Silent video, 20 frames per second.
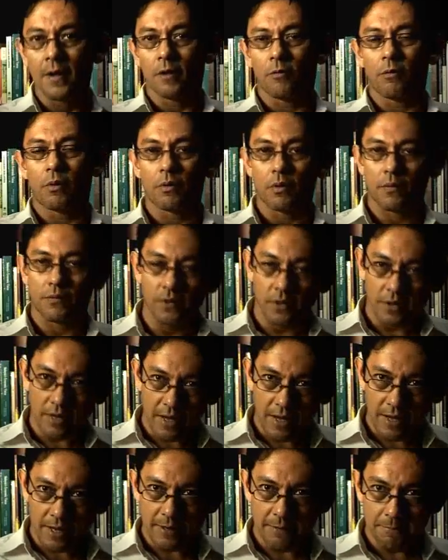What we've not
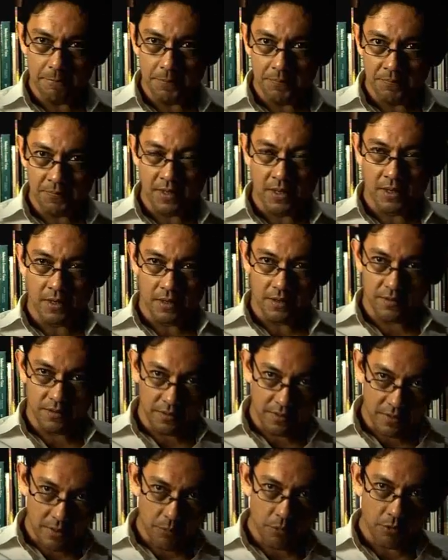had is a
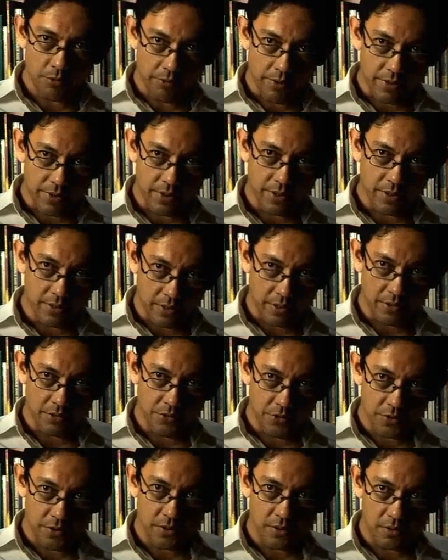democratic
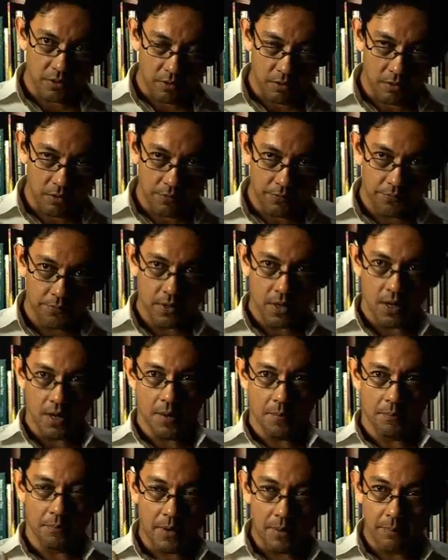culture of
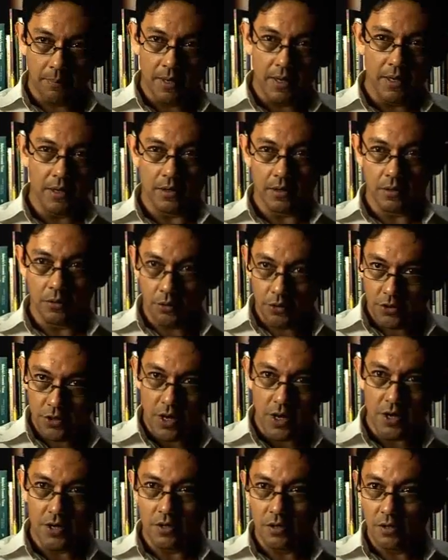public
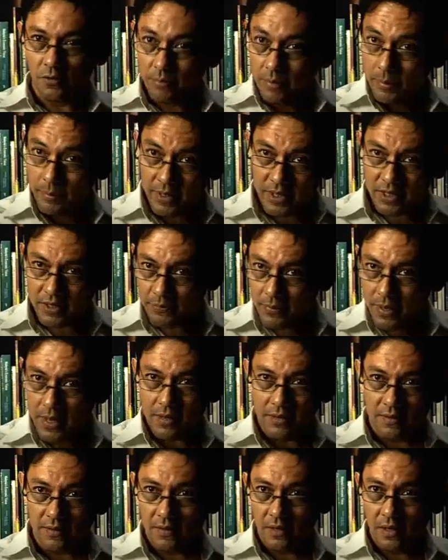negotiation of public
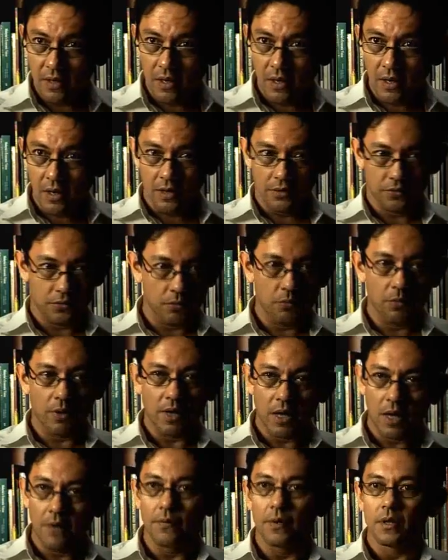space. And so
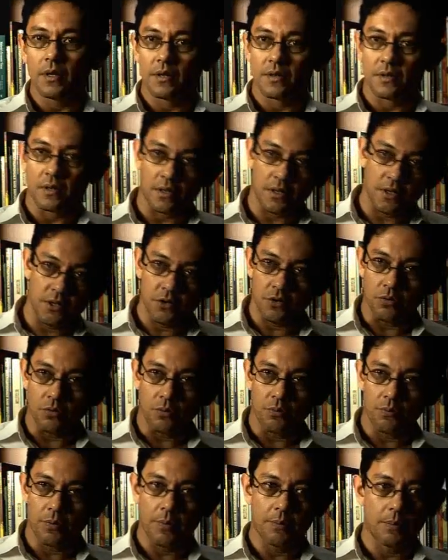whenever there's an
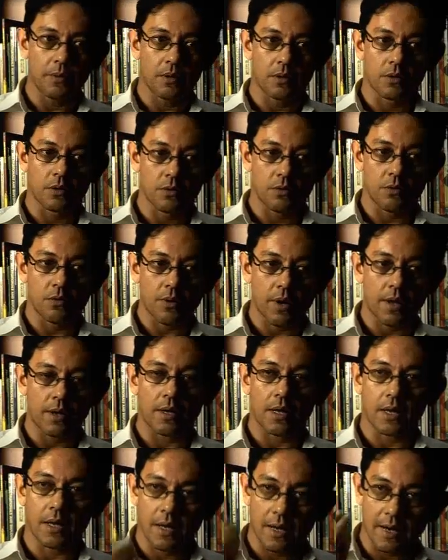issue, people go
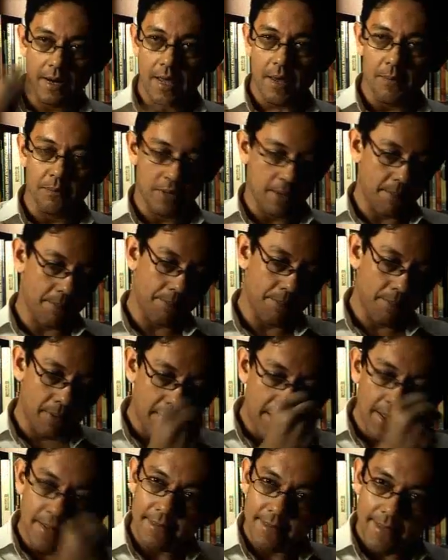and they claim, they
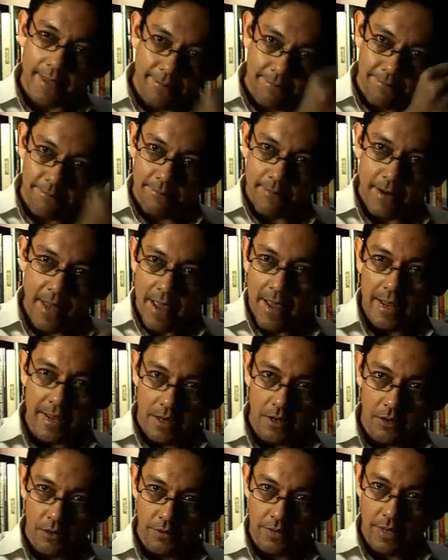plant their
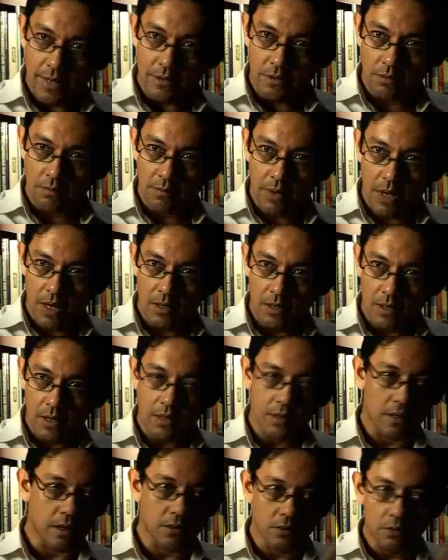flag on that domain
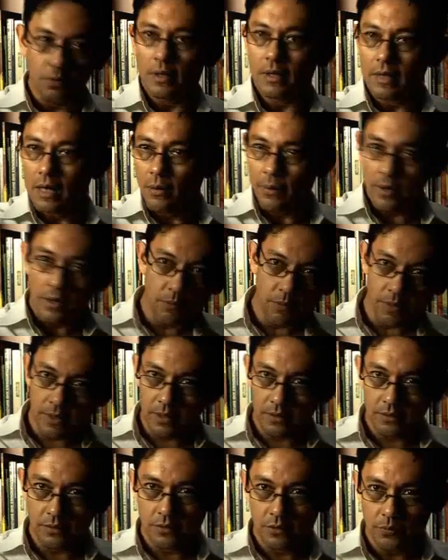and they don't allow anyone
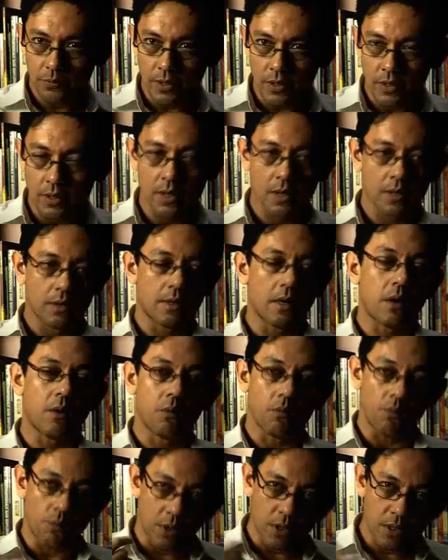else to speak.
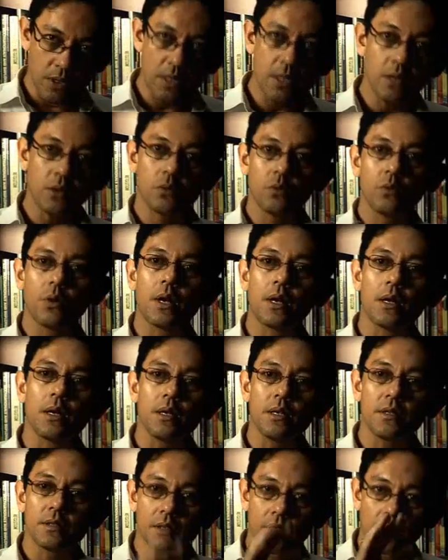Now, we need to at
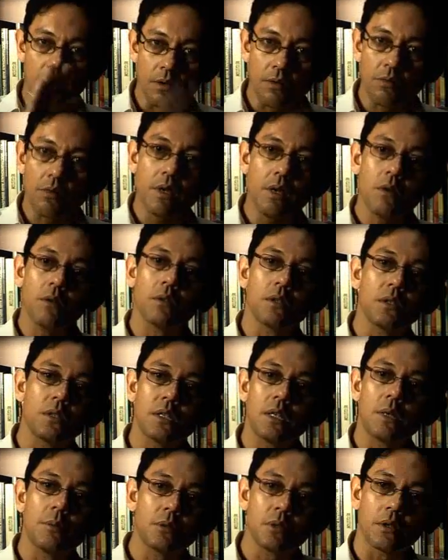least agree on the
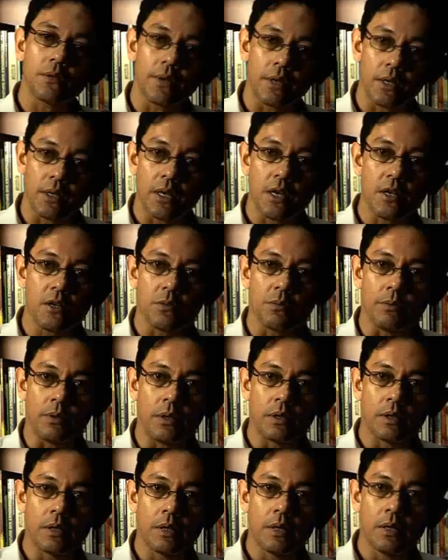terms of
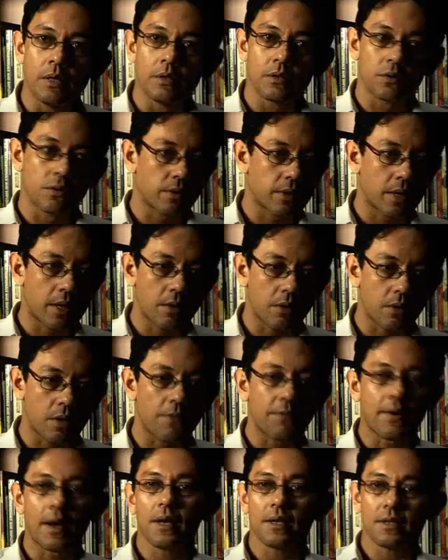engagement so that
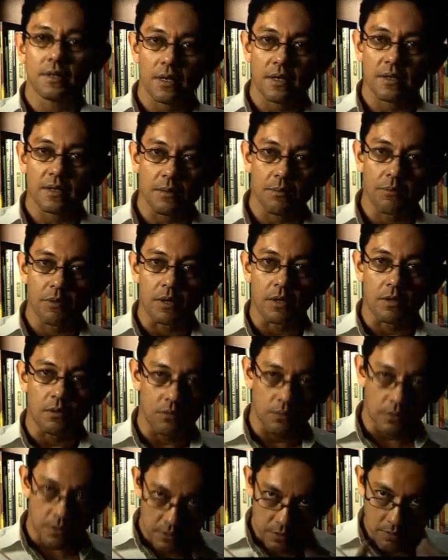if I say something
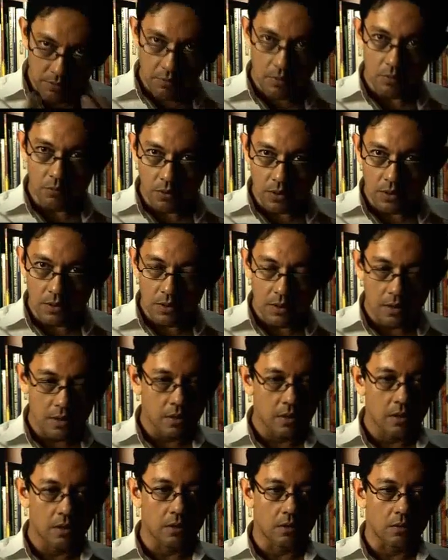you disagree with,
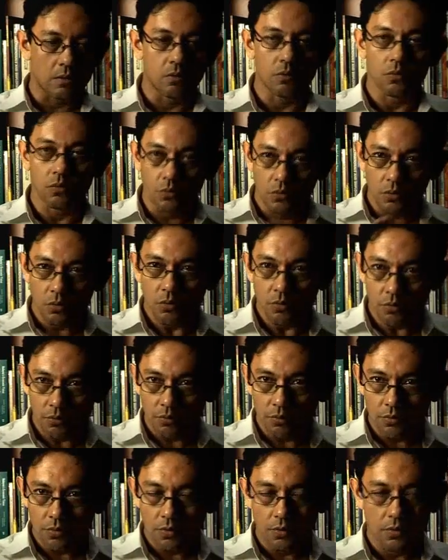you
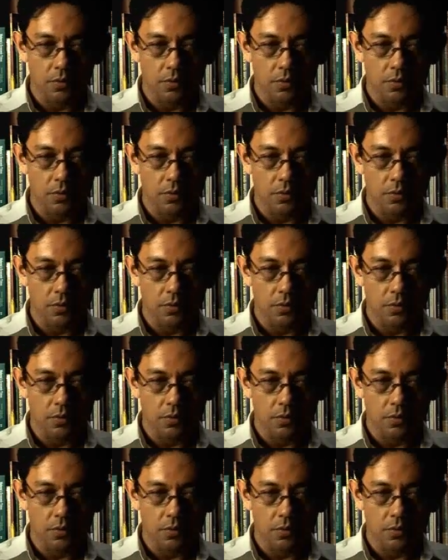don't,